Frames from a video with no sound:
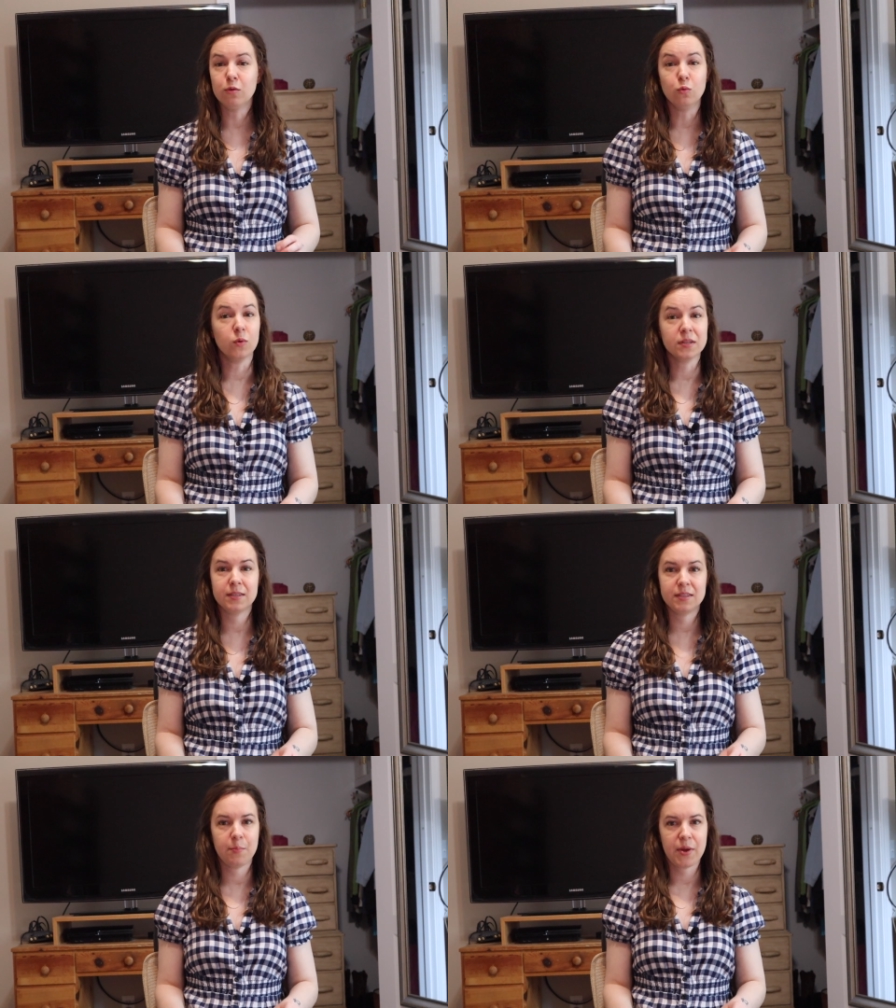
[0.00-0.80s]
one
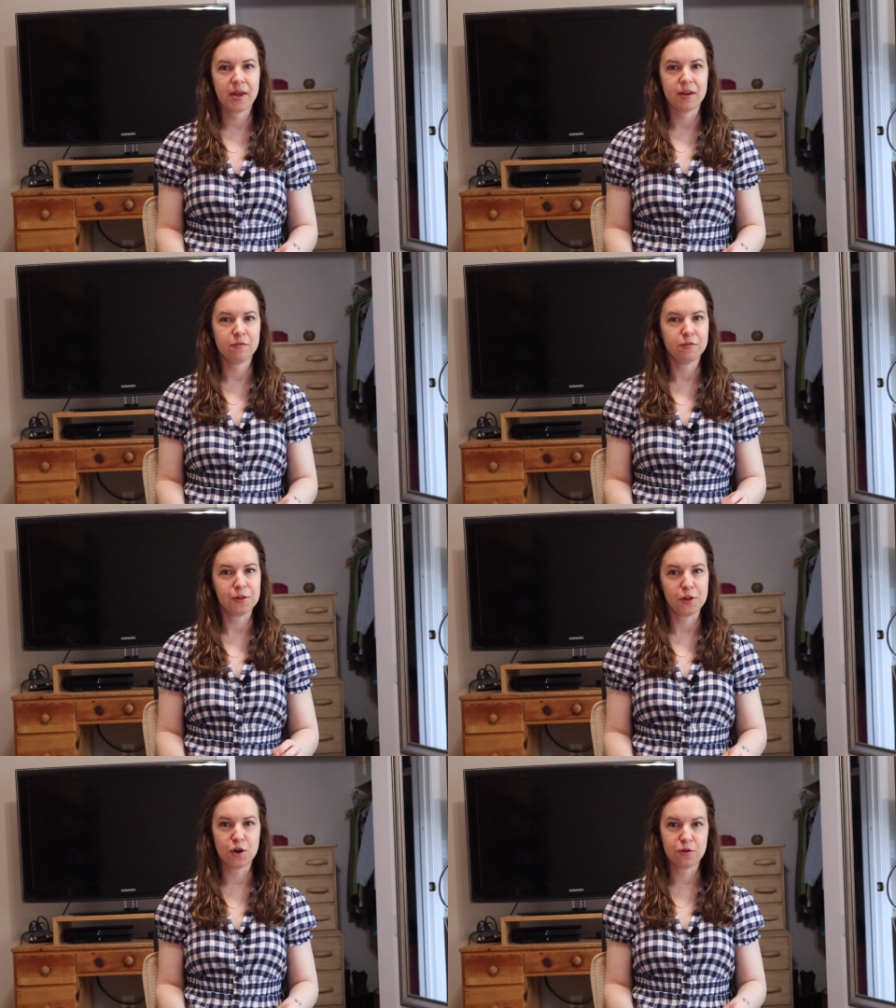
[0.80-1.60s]
step ahead of the
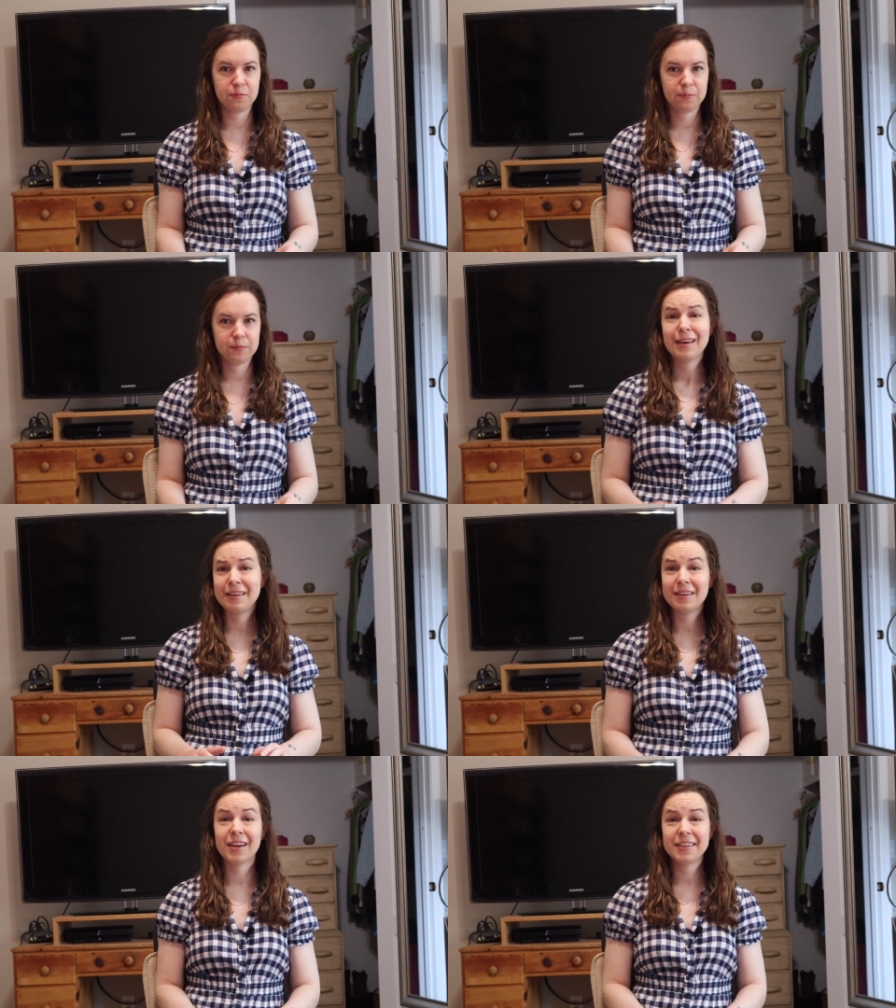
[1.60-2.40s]
law.
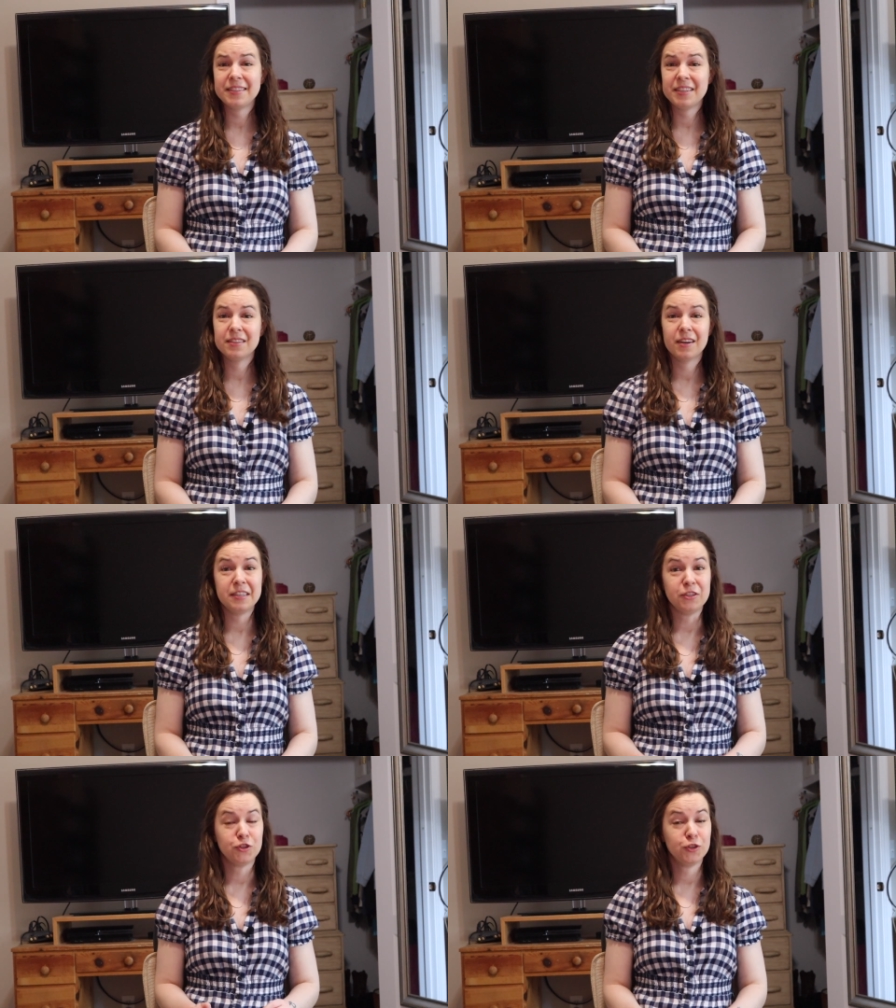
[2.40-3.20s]
In
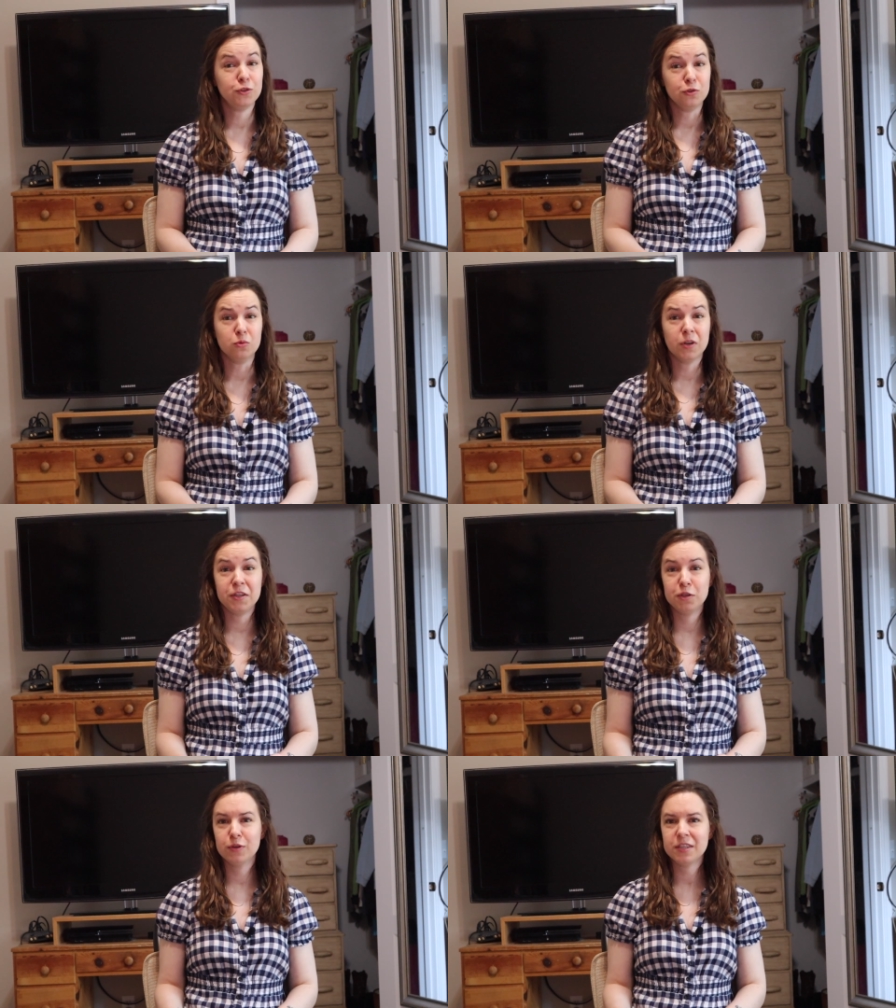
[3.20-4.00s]
1992, a
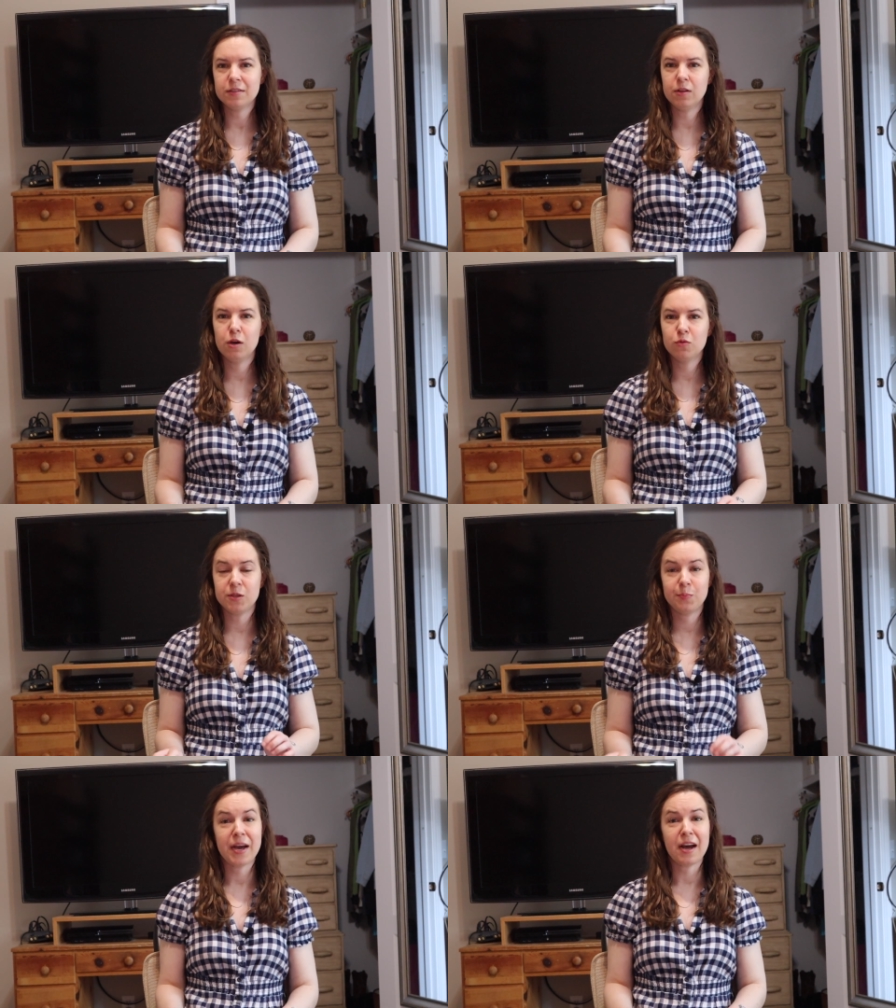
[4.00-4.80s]
U.S. law
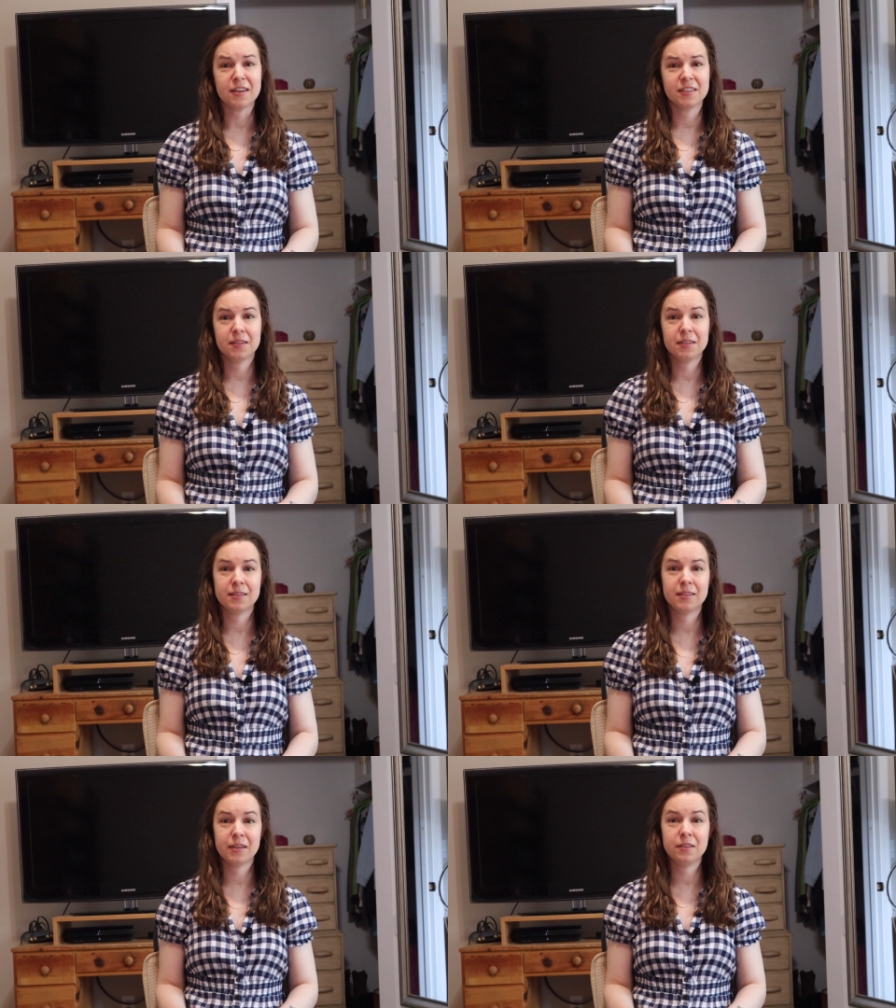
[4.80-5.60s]
was passed that
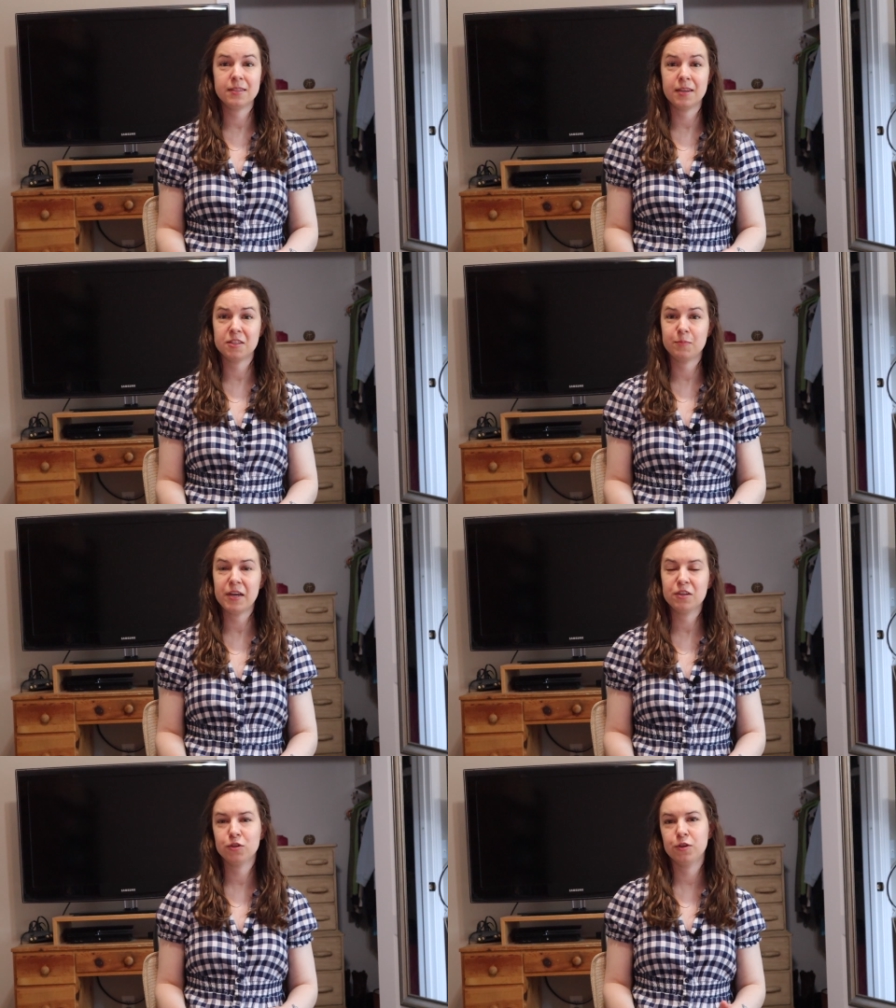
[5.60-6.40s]
said
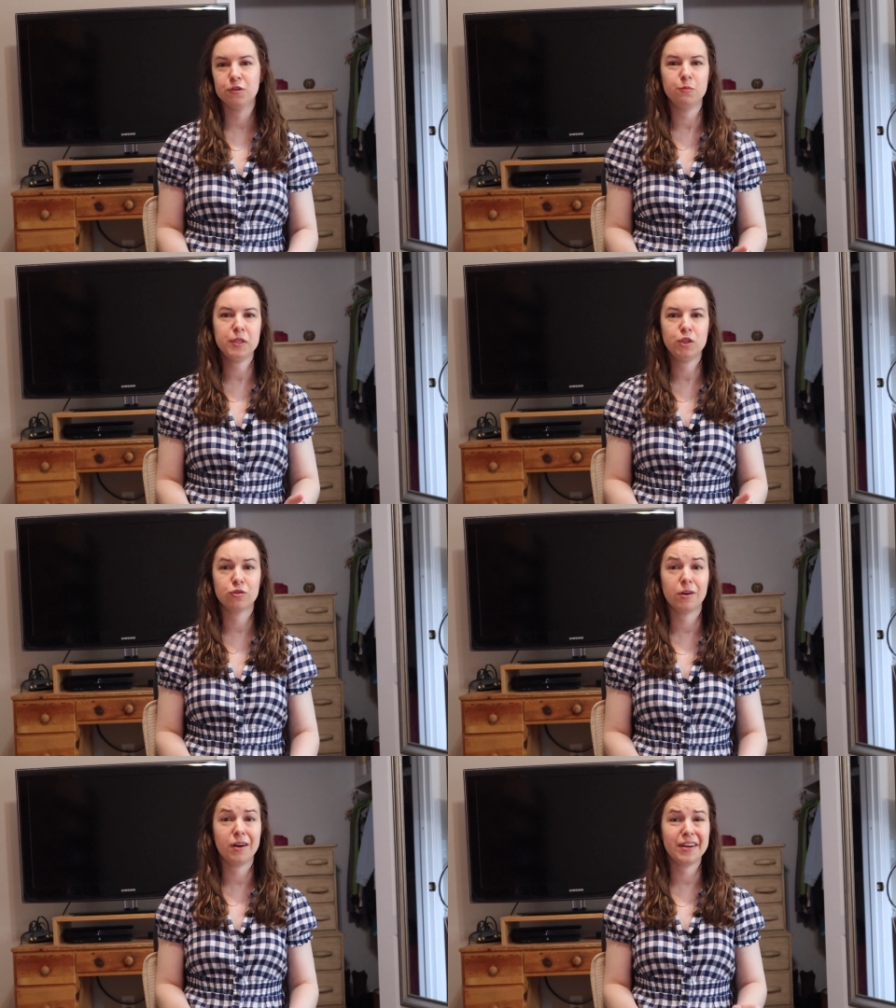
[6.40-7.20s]
suspects could be
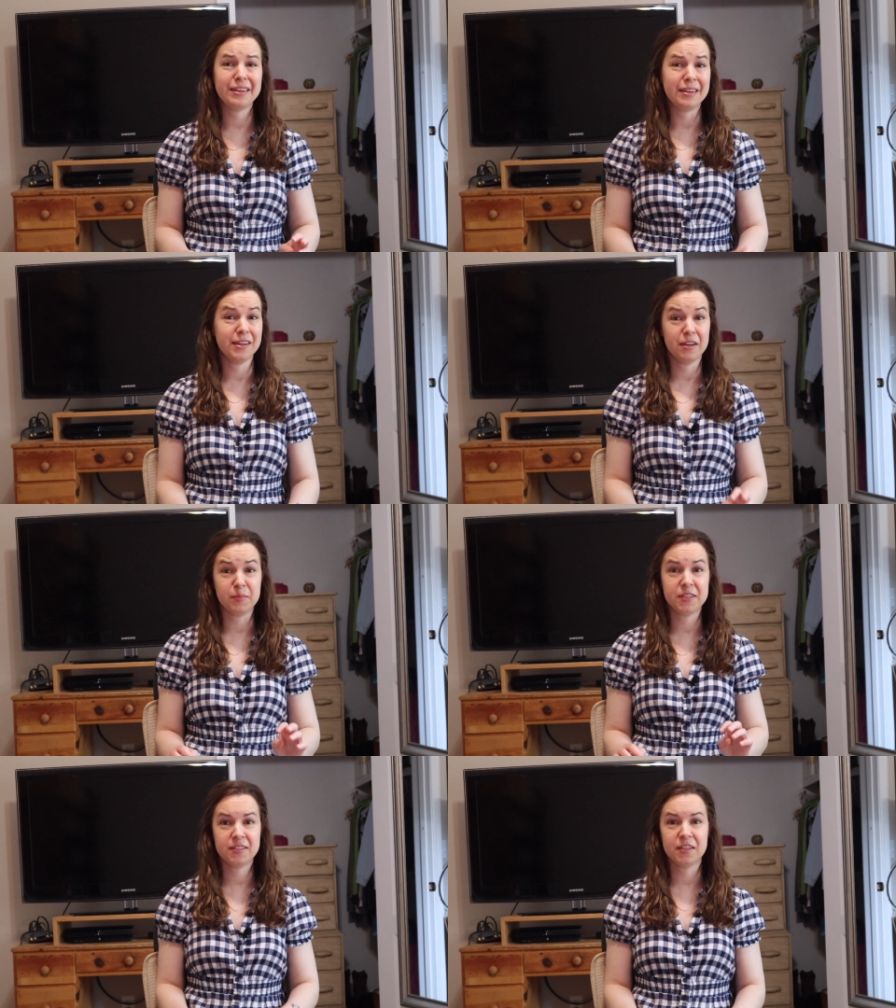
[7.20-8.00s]
tried in
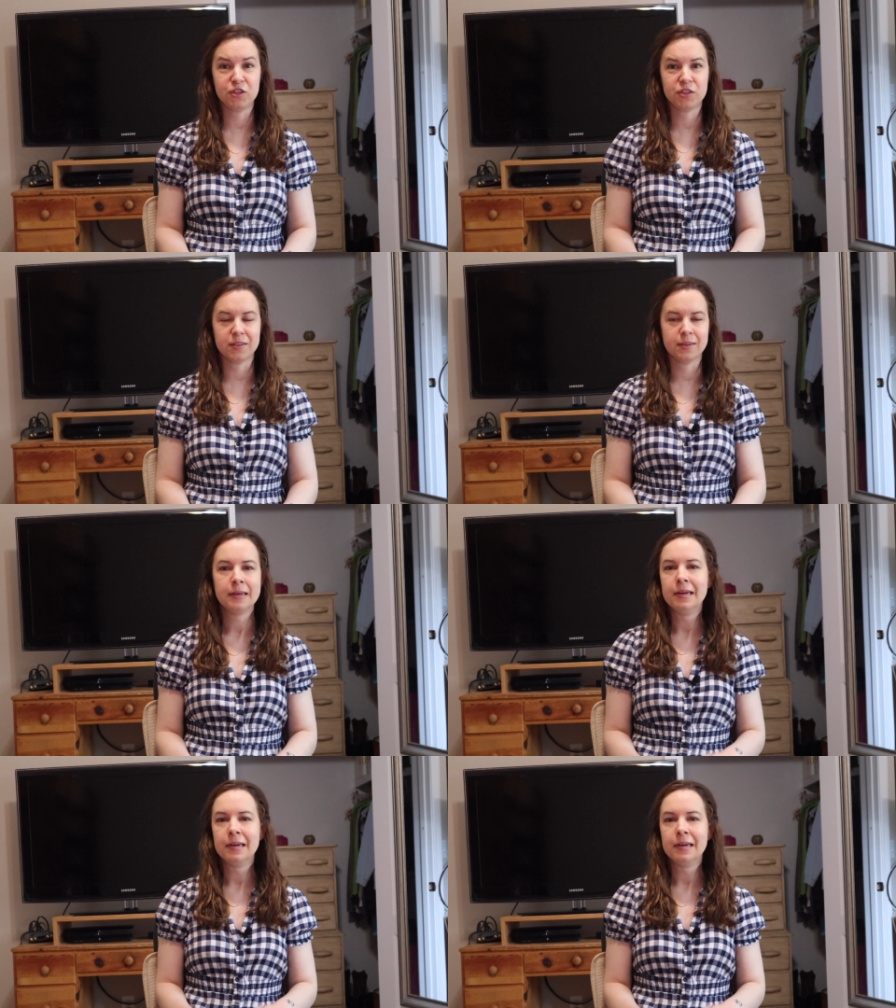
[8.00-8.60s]
absentia.